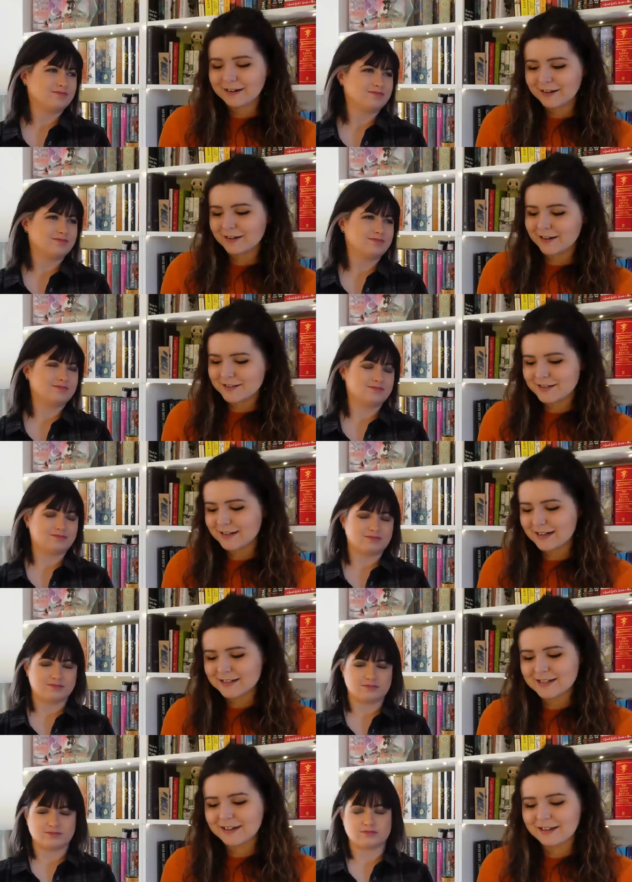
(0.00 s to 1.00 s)
Speaker 1: Okay, so
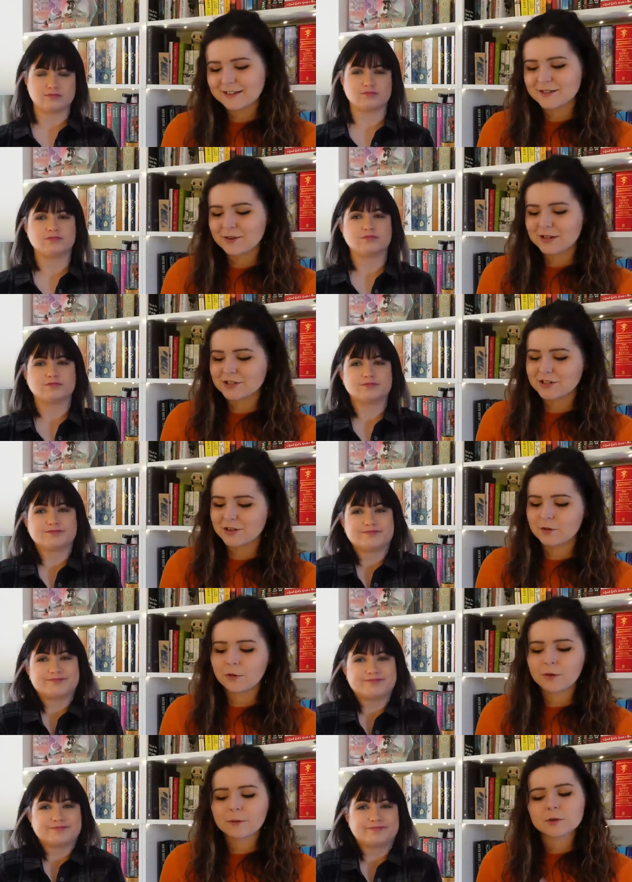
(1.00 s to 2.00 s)
next, I like this question,
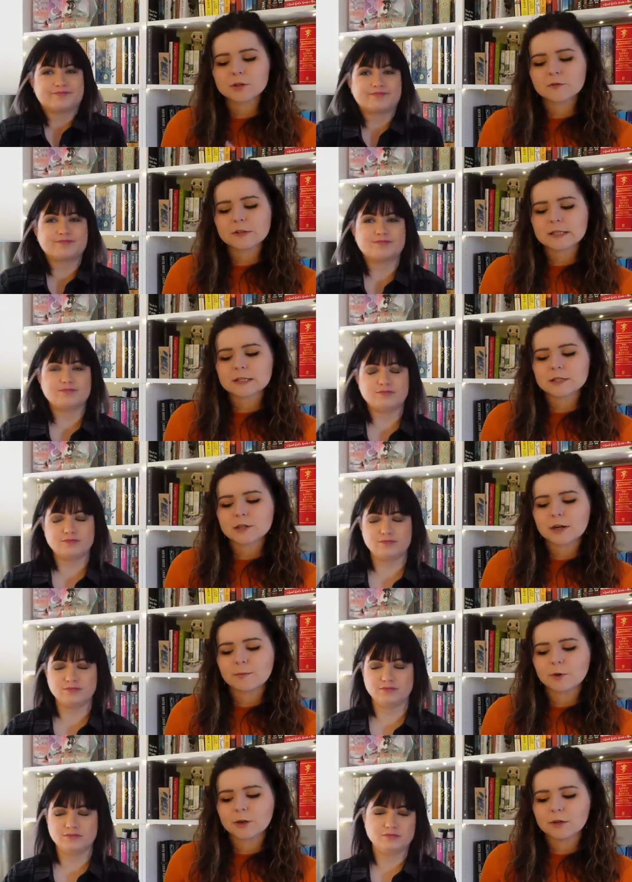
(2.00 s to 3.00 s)
although I'm not sure if it's Instagram
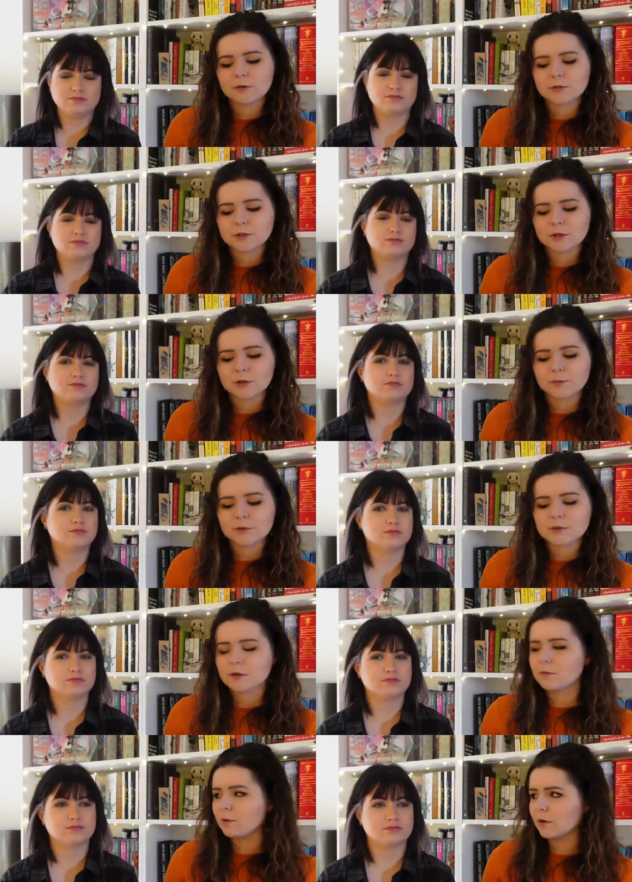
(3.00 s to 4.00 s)
or YouTube,
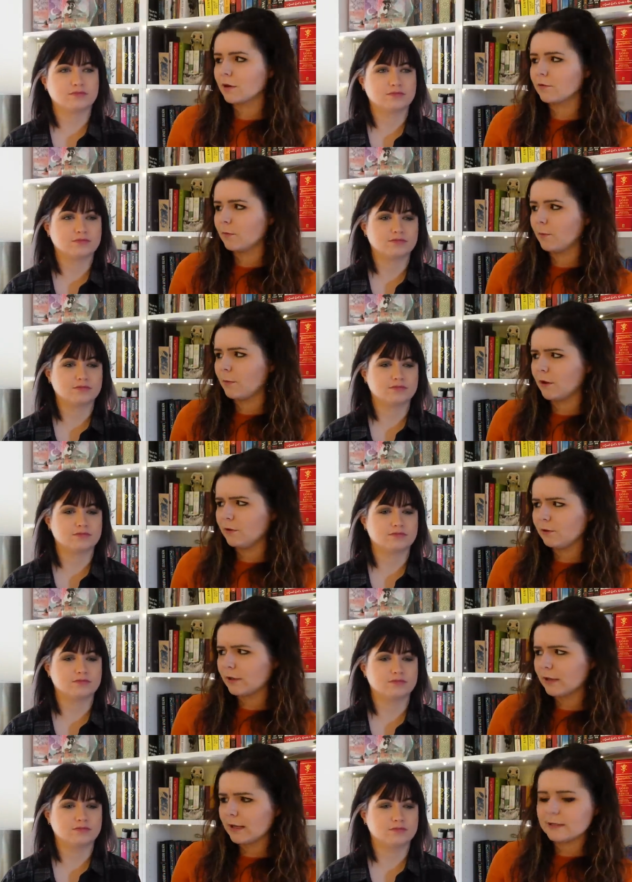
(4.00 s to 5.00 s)
so we'll go for both, I
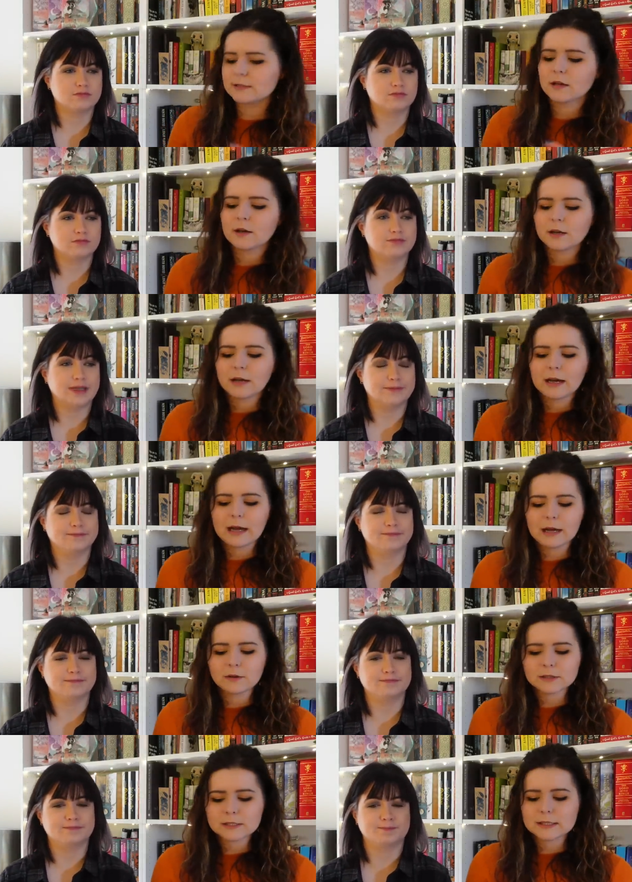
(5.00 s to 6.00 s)
guess. Yeah. How
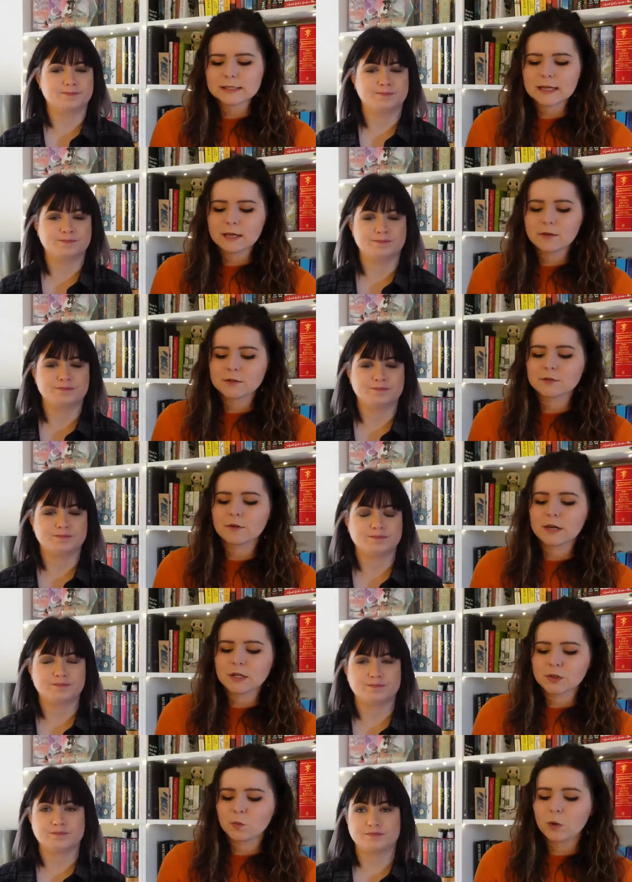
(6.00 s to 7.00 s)
long did it take you to
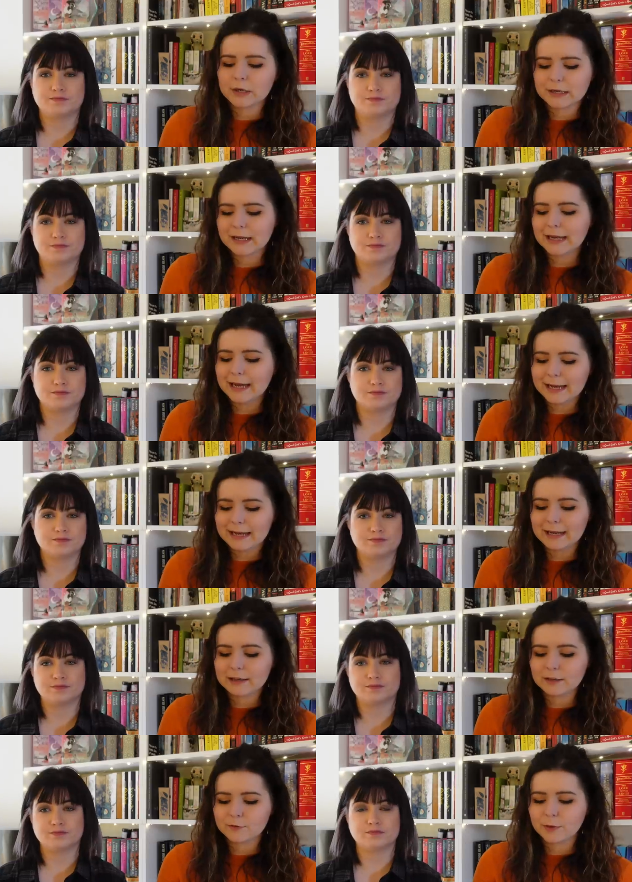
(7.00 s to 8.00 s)
reach 1k?
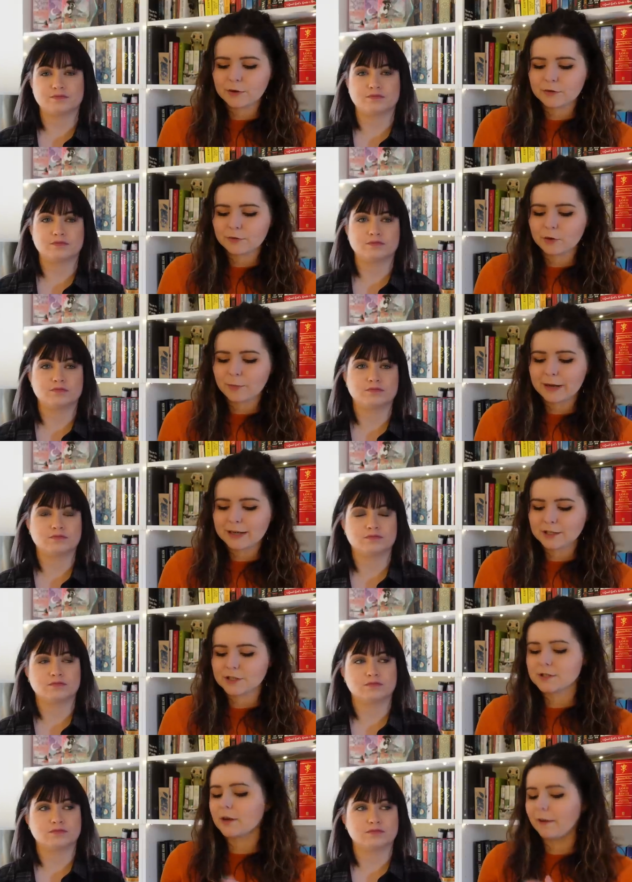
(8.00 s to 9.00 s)
Love both of your
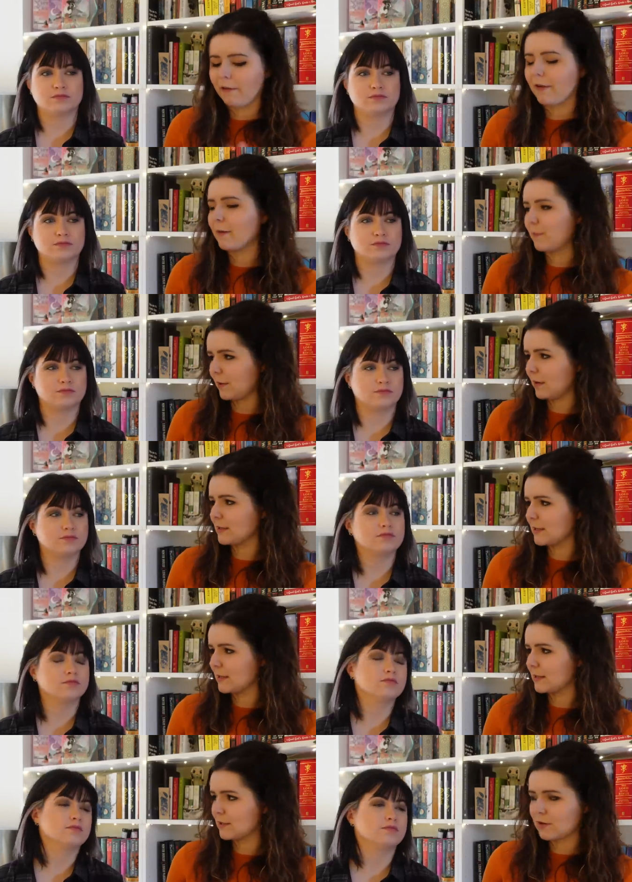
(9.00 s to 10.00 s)
pages. Okay, that implies that
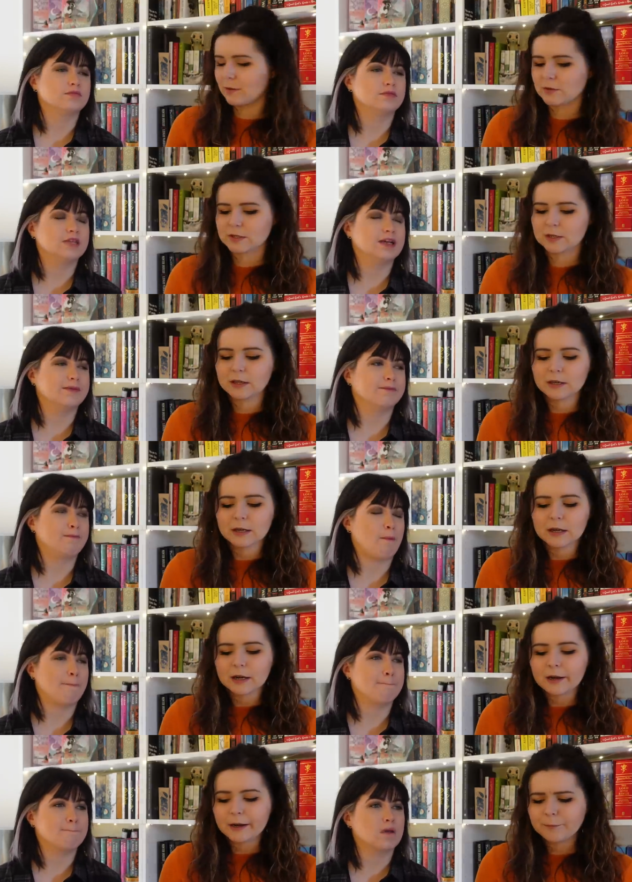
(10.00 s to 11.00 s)
it's Instagram, doesn't it?
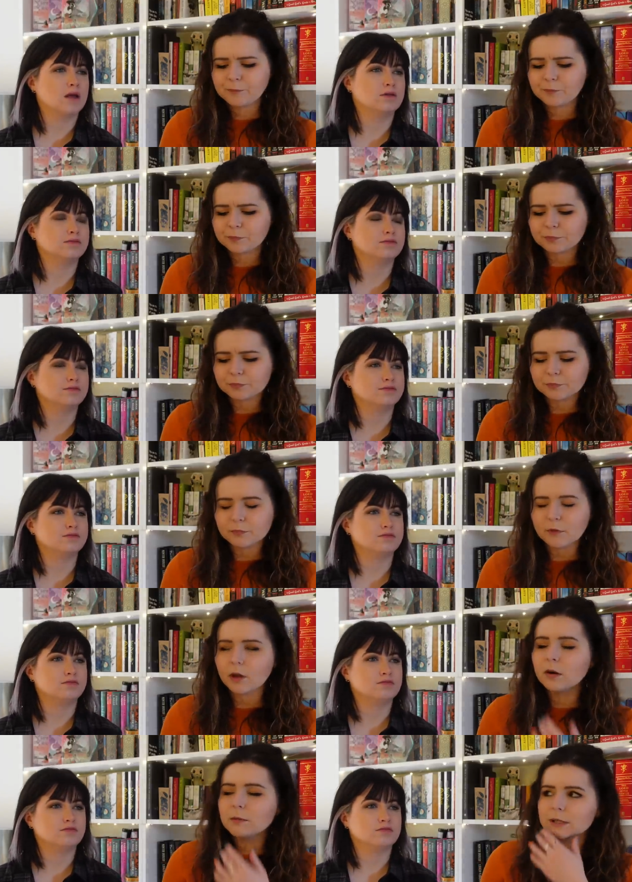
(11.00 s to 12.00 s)
Um,
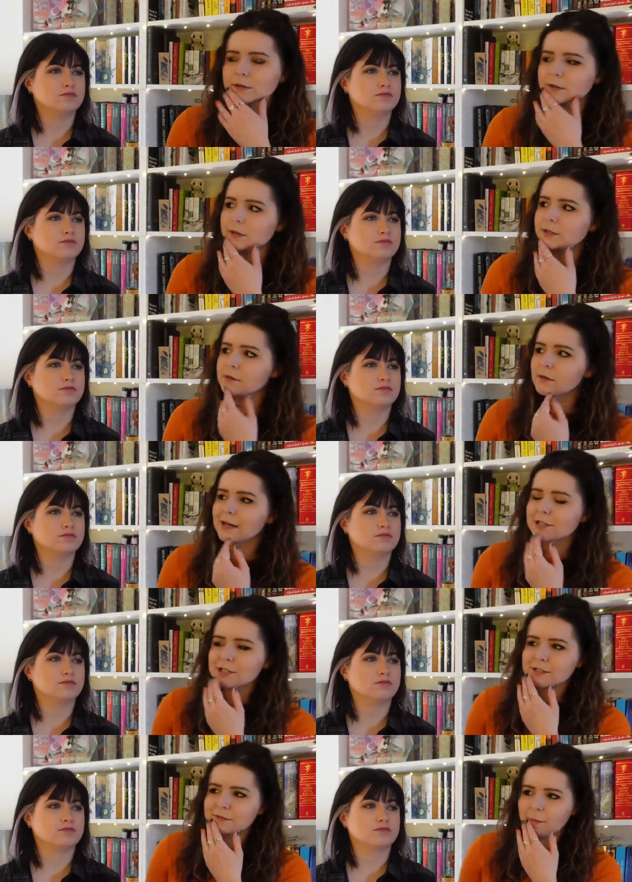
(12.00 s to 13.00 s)
oh my god, I don't
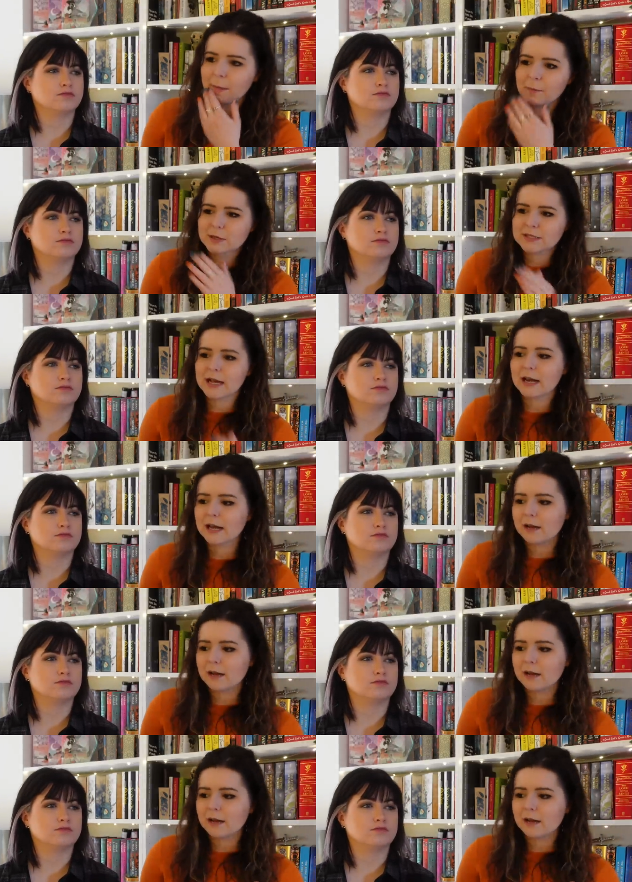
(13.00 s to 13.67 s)
actually remember exactly